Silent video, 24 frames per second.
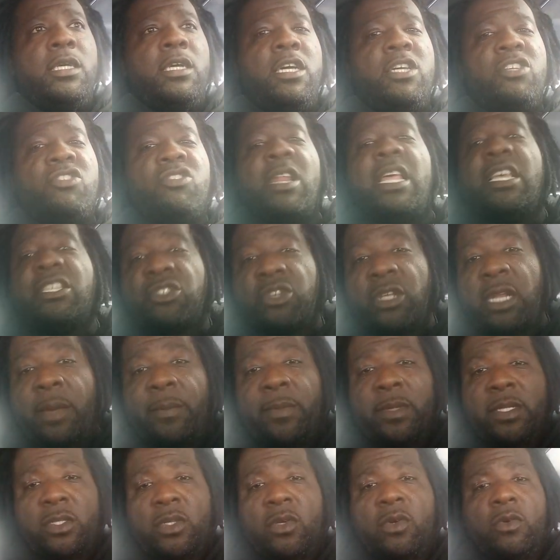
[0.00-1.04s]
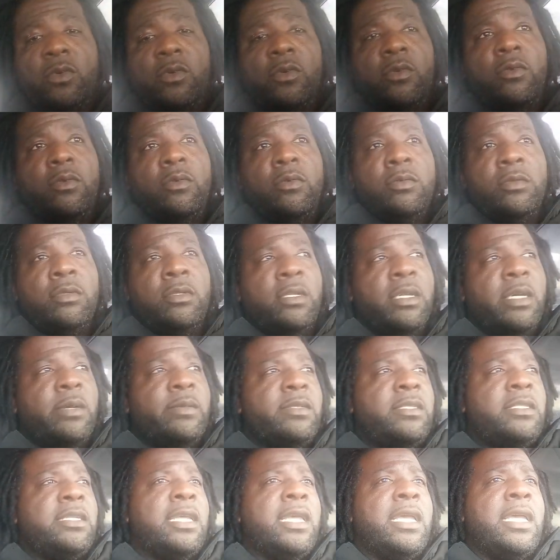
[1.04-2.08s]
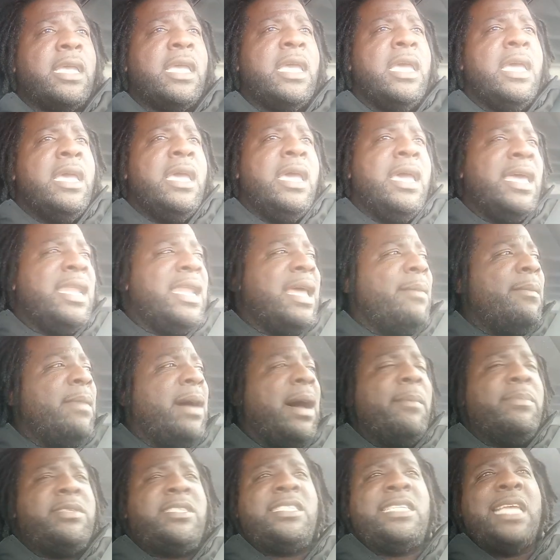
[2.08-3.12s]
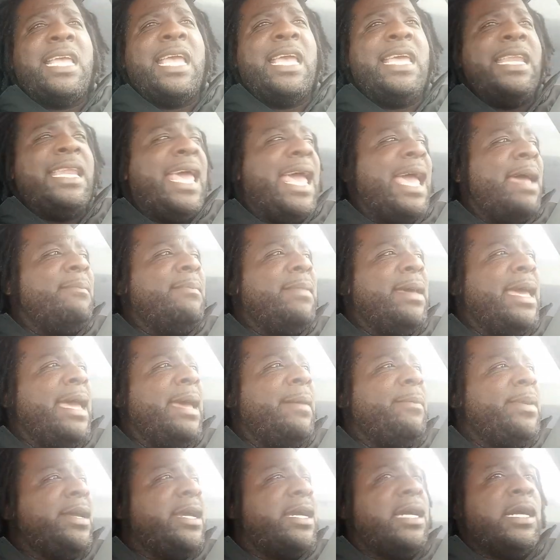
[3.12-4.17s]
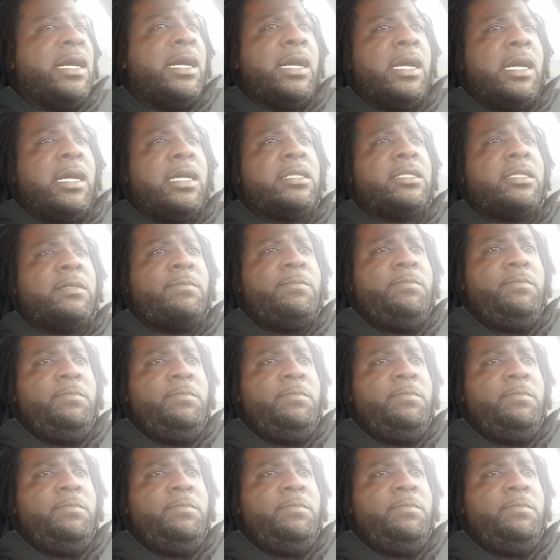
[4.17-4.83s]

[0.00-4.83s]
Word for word: So that's what I'm going to do. You know what I'm saying? And I'm, I'm saying that, man, because